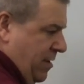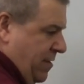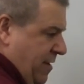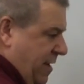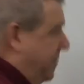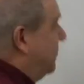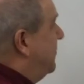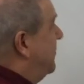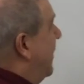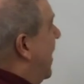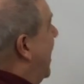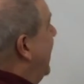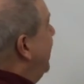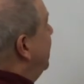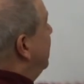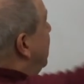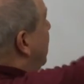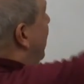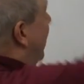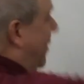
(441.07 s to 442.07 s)
then
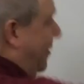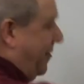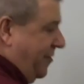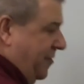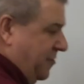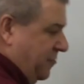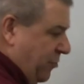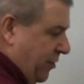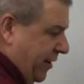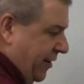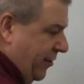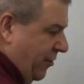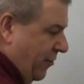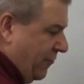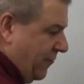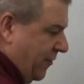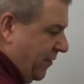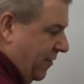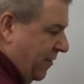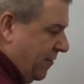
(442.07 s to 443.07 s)
sine squared, just bring it
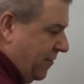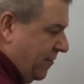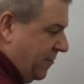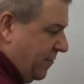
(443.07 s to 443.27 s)
over.